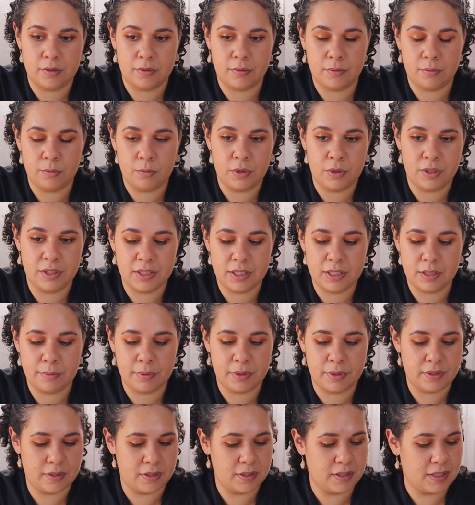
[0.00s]
What is this
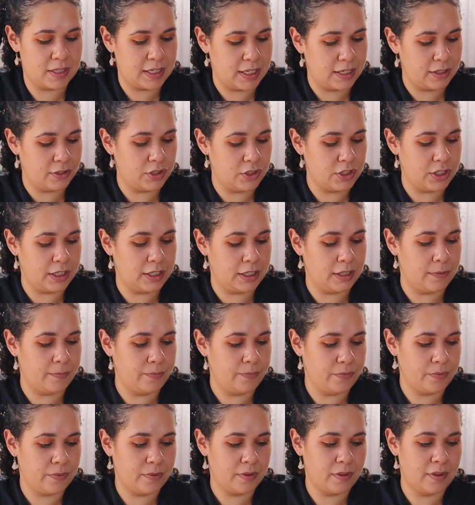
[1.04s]
person's energy?
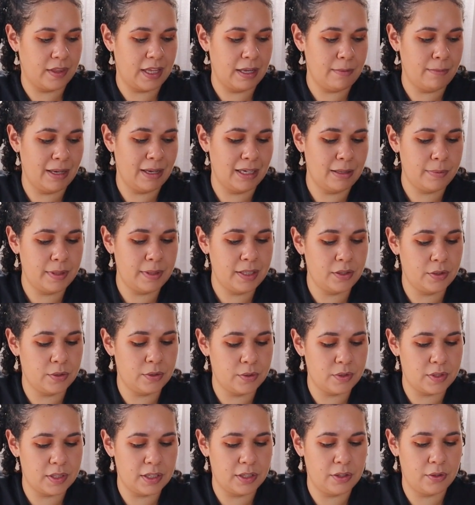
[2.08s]
They may be
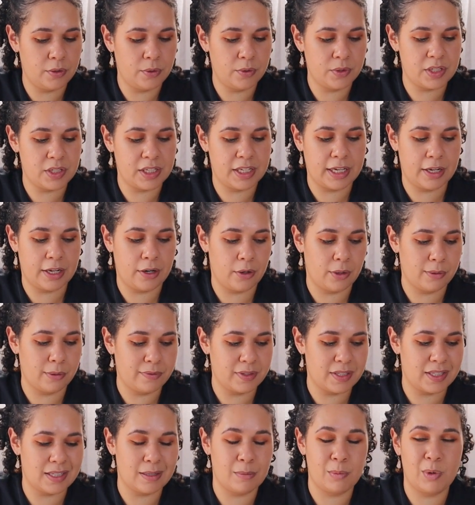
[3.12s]
using you to get
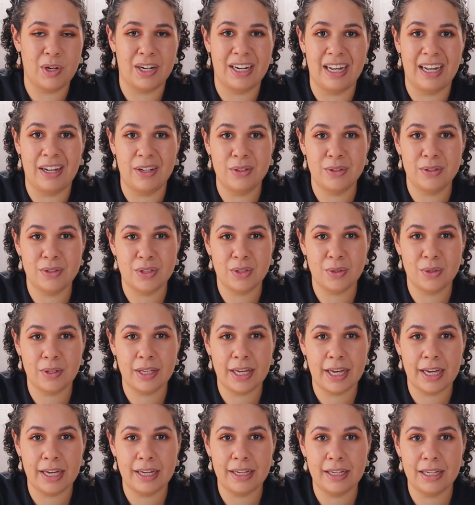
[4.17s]
over someone else,
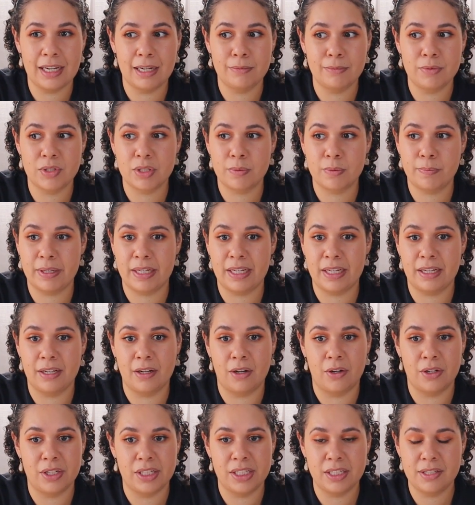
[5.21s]
okay? I'm just being
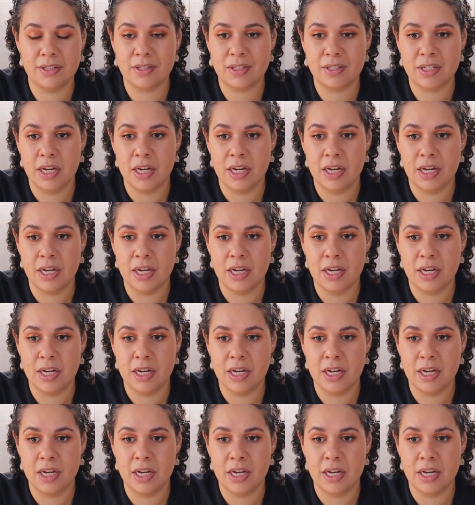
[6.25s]
honest.